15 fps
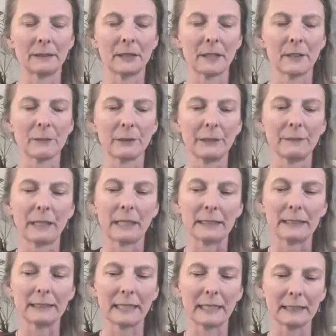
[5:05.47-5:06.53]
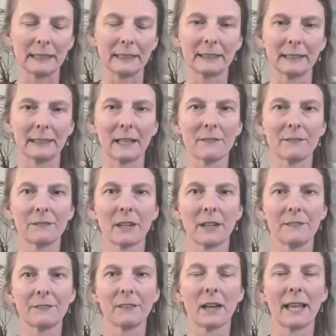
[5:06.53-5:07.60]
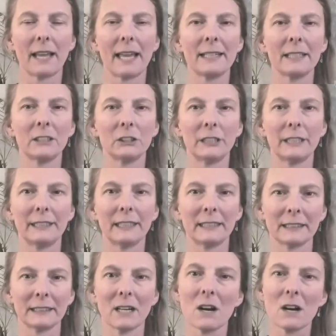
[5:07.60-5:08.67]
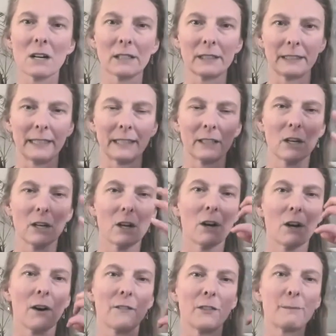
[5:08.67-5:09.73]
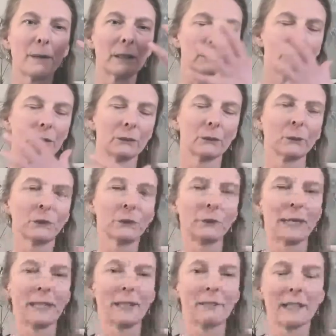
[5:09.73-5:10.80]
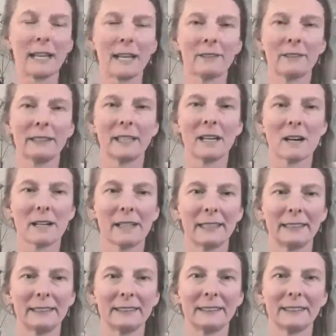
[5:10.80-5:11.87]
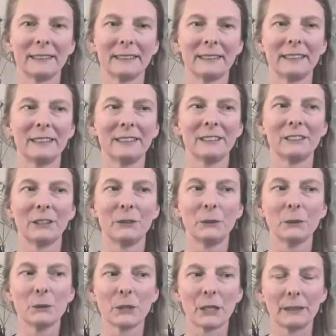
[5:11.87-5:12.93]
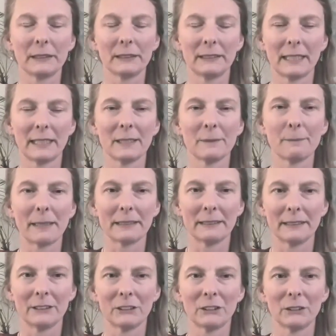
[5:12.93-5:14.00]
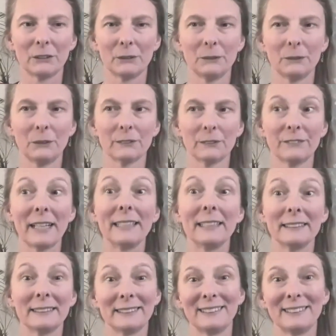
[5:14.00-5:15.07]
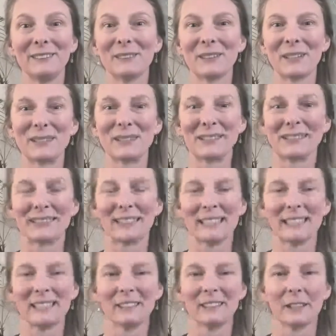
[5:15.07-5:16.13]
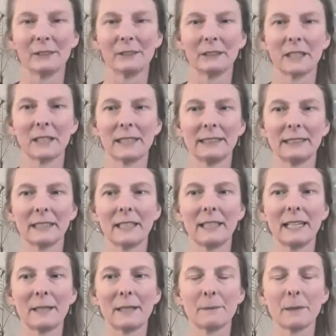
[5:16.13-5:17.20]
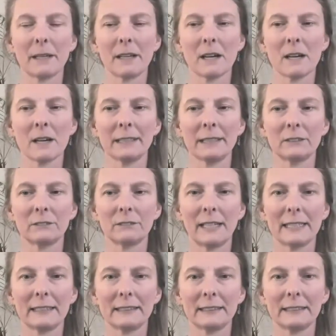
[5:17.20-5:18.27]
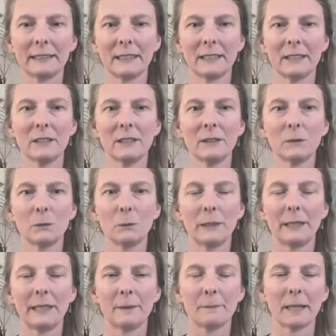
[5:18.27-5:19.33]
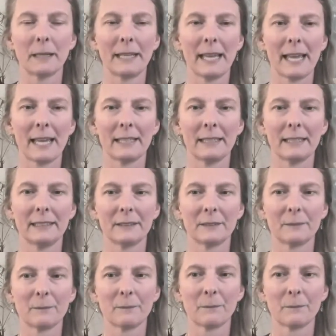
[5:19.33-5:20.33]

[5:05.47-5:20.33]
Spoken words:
you know, if we get sent into that fight flight energy, there's a hardening of the muscles all the way around the eyes. So you're going to send a message to your face. You're going to say to those eyes, I let my eyes rest within my head.